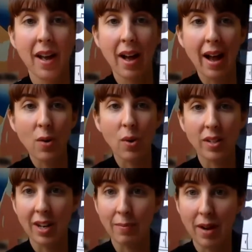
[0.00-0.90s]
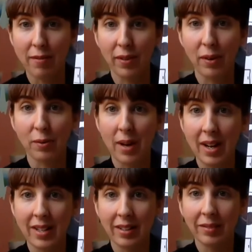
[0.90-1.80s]
I worked on mine for a
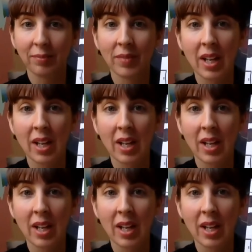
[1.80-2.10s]
while.